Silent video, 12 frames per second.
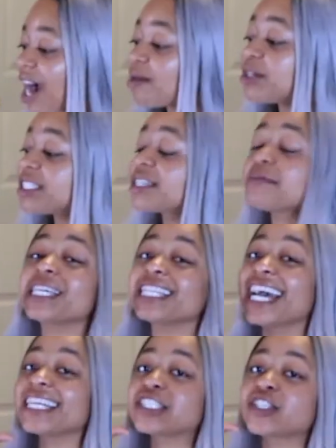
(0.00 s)
I want something
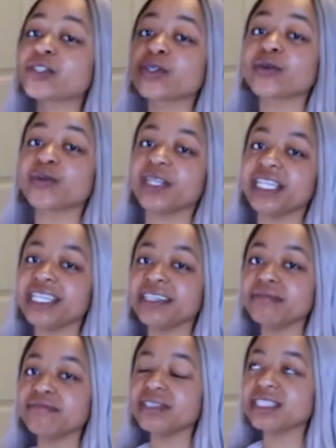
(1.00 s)
that
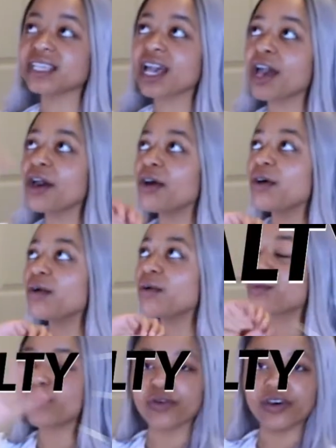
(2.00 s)
screams
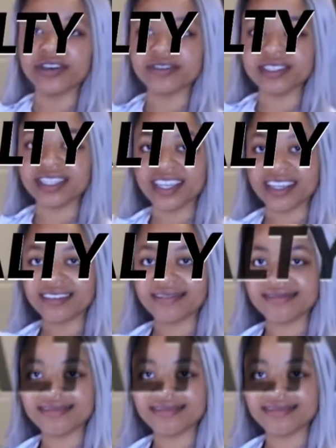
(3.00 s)
royalty,